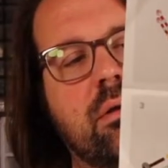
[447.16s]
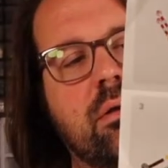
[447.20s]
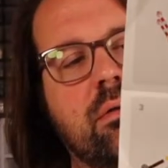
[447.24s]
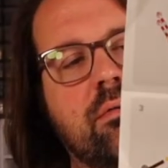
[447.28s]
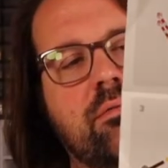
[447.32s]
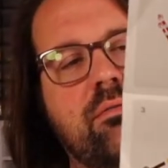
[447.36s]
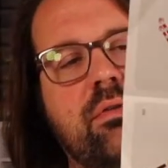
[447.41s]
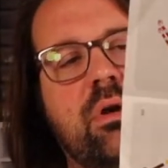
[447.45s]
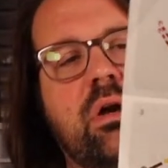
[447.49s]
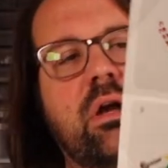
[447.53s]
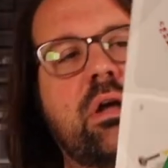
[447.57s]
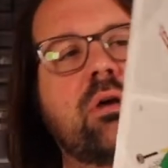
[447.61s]

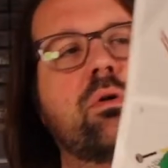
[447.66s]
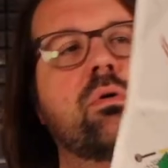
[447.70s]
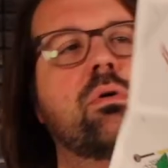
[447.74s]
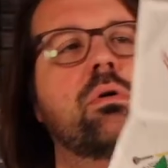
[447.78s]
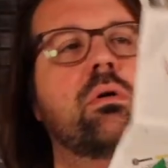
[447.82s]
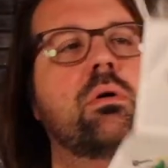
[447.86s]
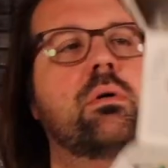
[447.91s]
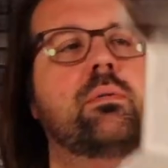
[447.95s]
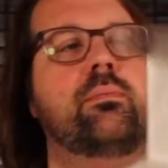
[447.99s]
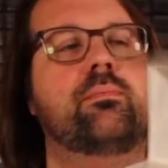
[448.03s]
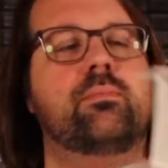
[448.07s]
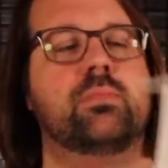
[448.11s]
Very
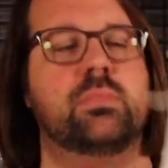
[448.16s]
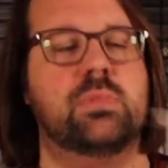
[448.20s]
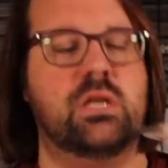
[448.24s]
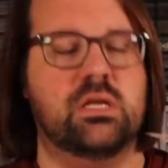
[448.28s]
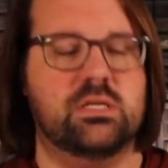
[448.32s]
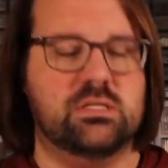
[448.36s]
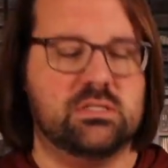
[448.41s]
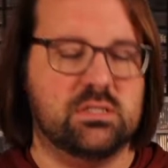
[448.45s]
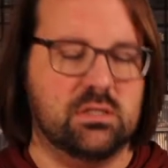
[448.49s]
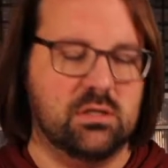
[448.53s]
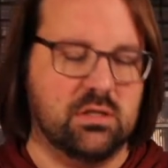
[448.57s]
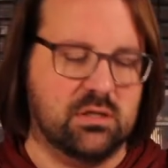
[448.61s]
cool.
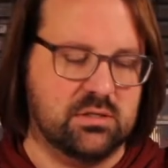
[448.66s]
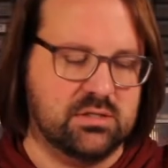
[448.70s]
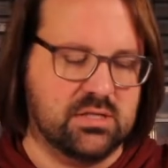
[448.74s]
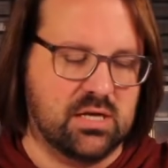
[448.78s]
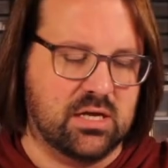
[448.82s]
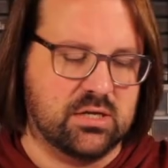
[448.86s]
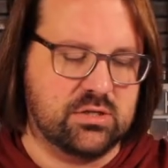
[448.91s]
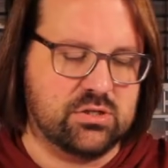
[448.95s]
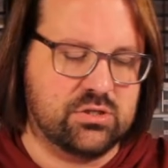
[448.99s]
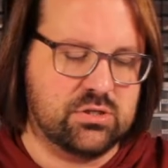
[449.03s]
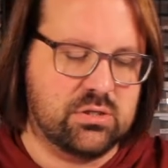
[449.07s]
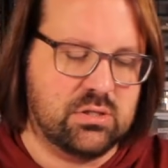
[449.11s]
Nice little
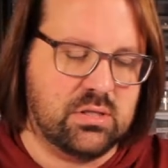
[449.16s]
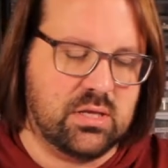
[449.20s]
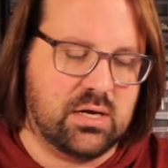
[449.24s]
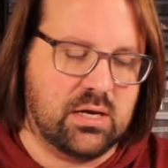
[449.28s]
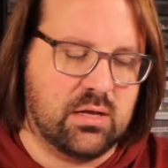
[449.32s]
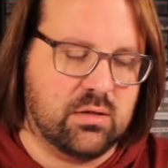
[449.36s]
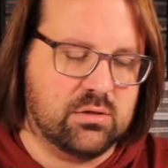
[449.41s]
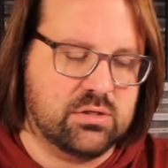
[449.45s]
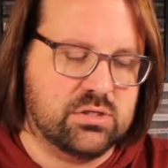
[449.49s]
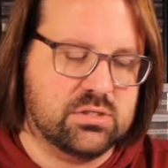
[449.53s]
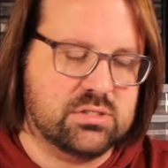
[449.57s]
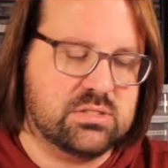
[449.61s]
touch that
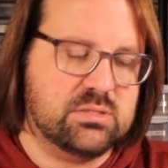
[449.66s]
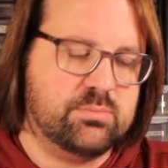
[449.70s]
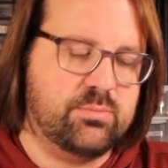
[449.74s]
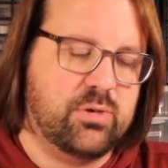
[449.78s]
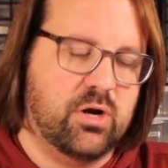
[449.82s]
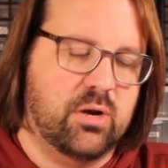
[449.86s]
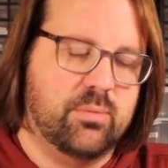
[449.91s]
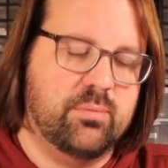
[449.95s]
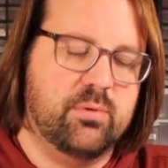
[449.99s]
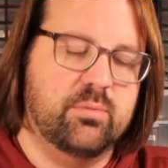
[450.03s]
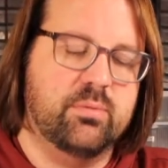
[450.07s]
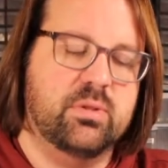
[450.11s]
I'll just
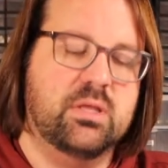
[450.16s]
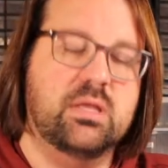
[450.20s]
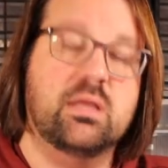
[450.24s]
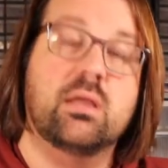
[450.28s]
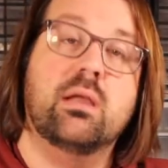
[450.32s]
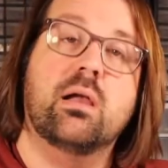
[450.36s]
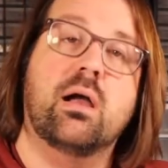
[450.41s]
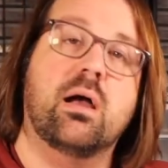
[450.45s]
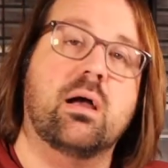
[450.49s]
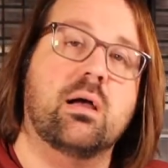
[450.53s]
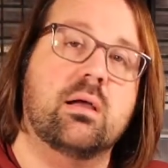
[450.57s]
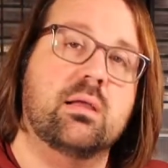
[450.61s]

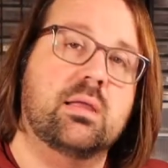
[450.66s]
probably